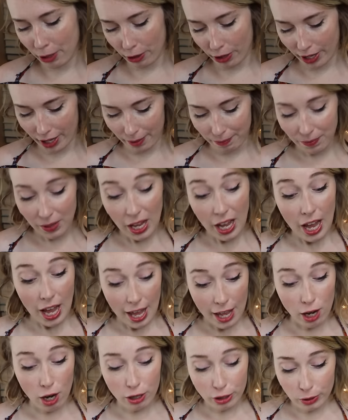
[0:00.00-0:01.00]
period
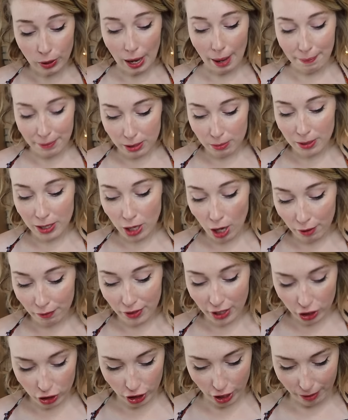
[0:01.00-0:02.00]
and also happens to be
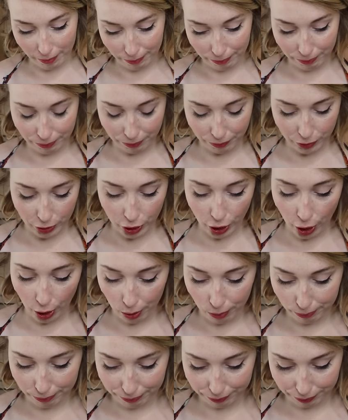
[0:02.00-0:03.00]
nonfiction.
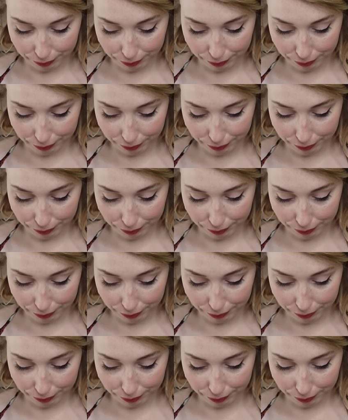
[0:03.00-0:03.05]
So